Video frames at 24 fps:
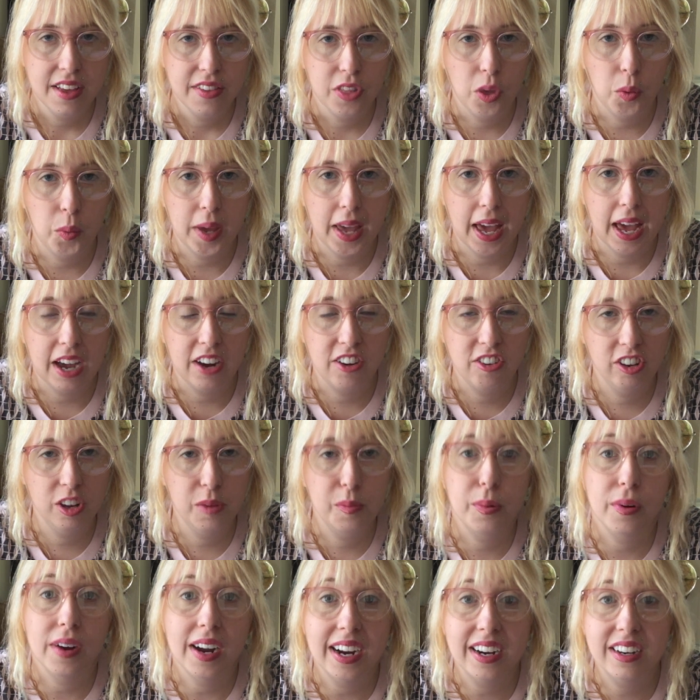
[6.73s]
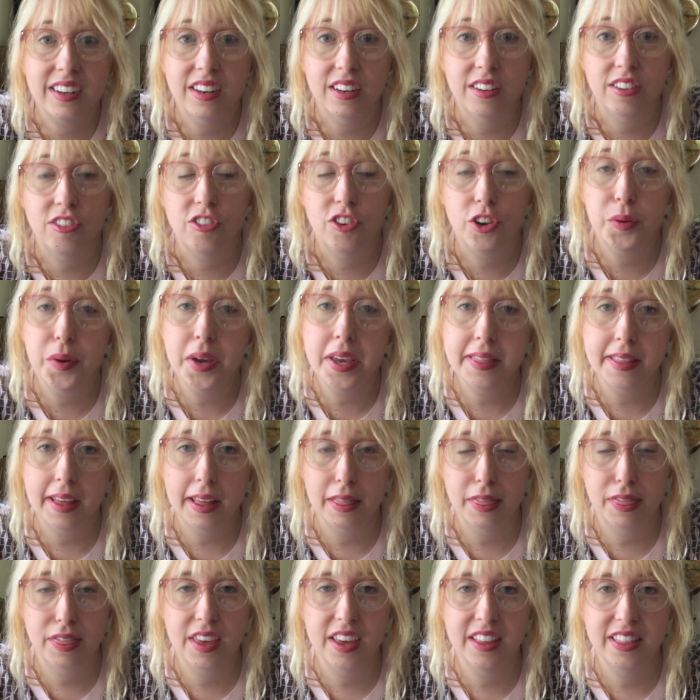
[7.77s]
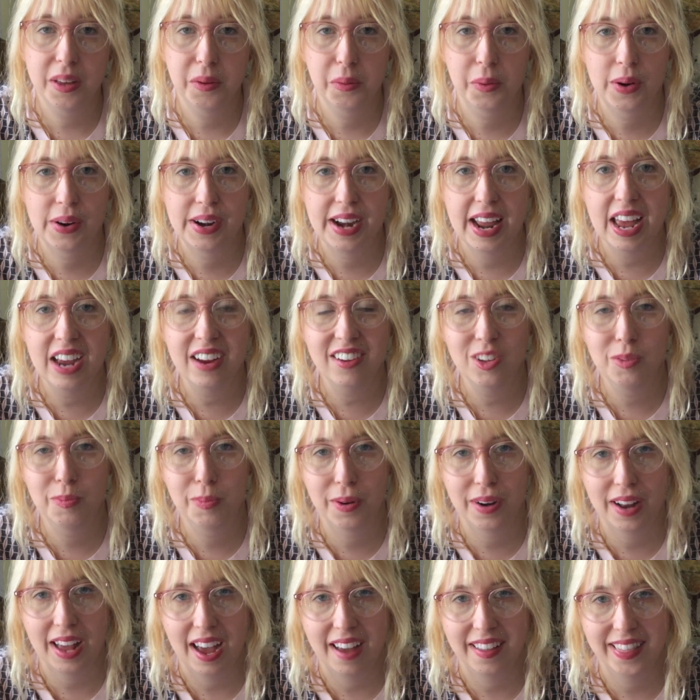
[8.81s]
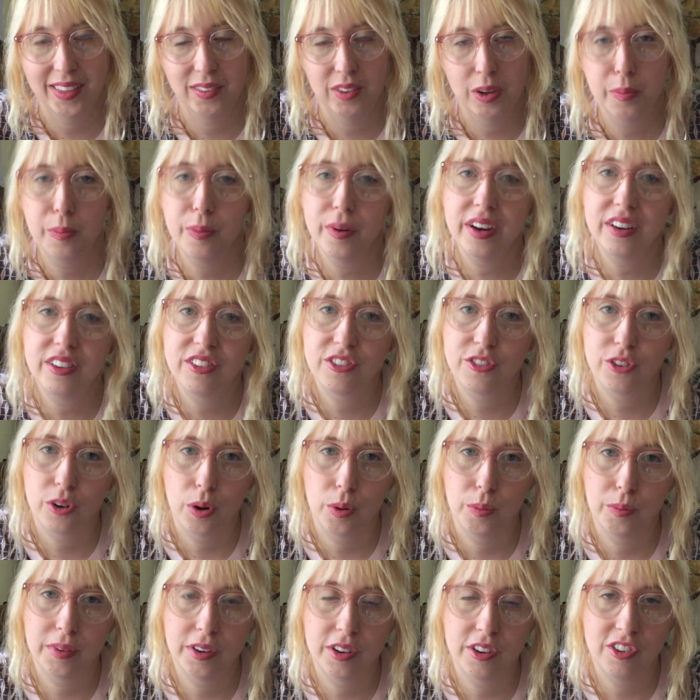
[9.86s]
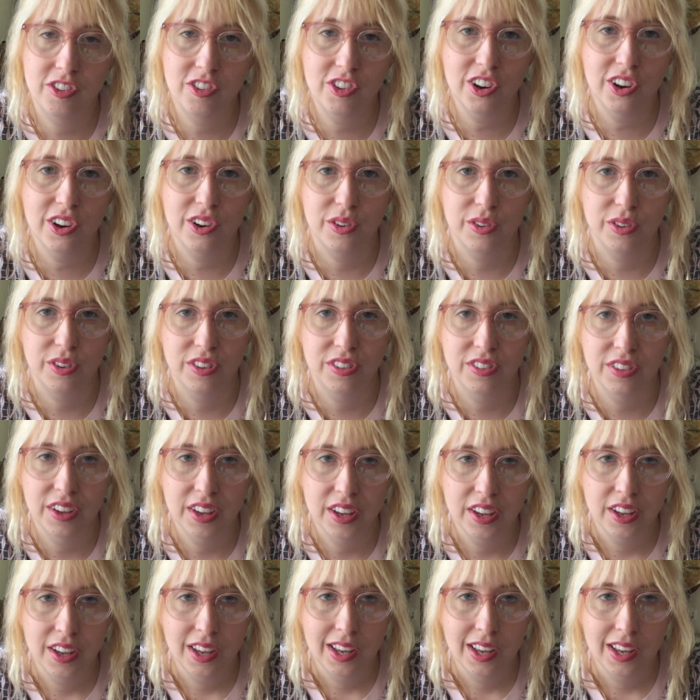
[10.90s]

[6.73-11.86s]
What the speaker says: that we actually practice doing that thing that we're an expert at, that we brainstormed and chose,